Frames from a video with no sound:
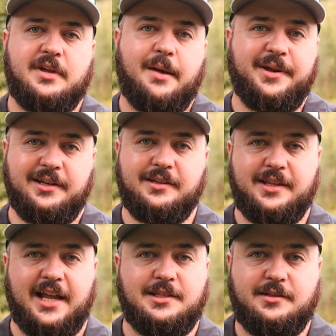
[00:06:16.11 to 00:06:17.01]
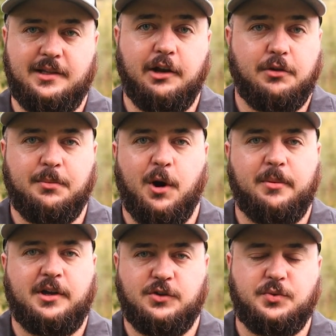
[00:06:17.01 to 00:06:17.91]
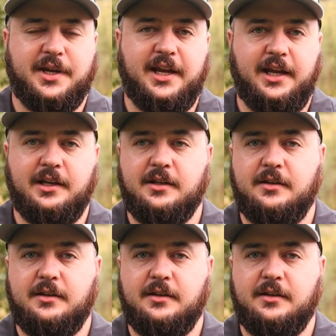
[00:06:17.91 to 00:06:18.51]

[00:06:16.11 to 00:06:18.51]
I mean, that's literally barbecue, sweet heat.